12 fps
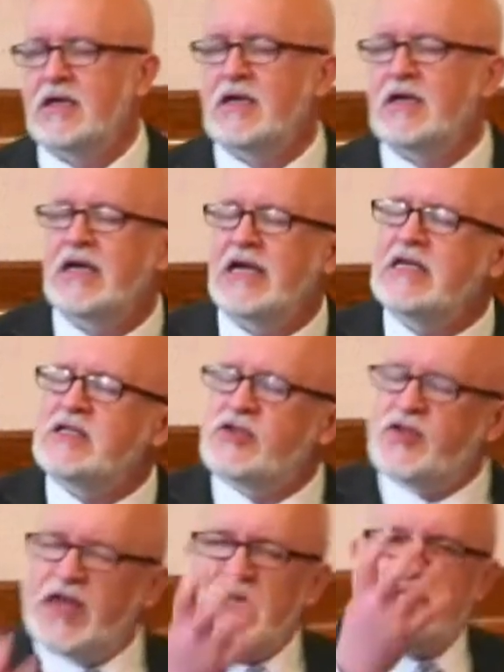is
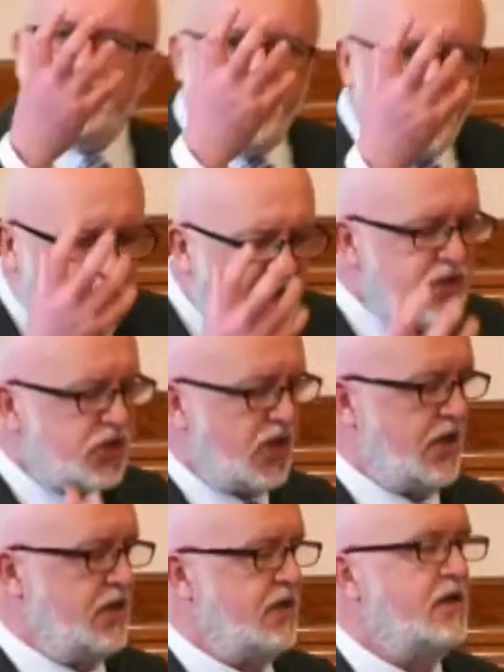this vision
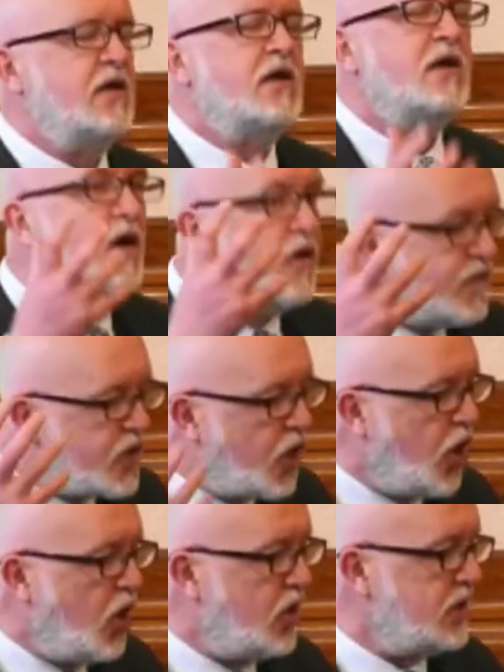of
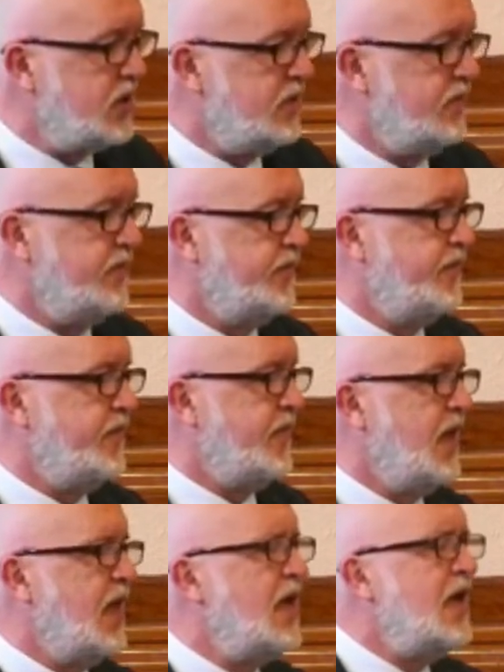God.
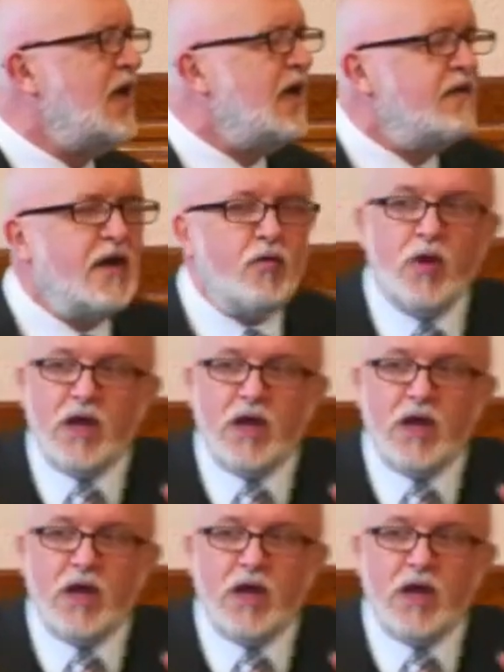That we